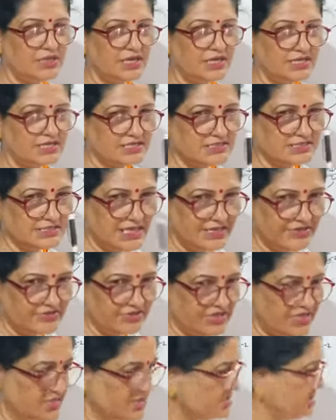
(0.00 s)
It is
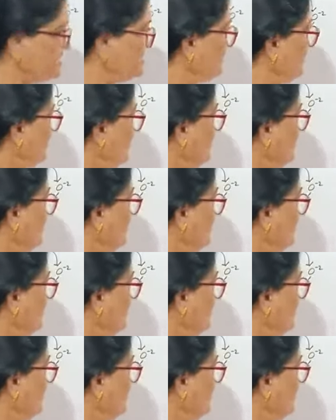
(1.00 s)
citric acid.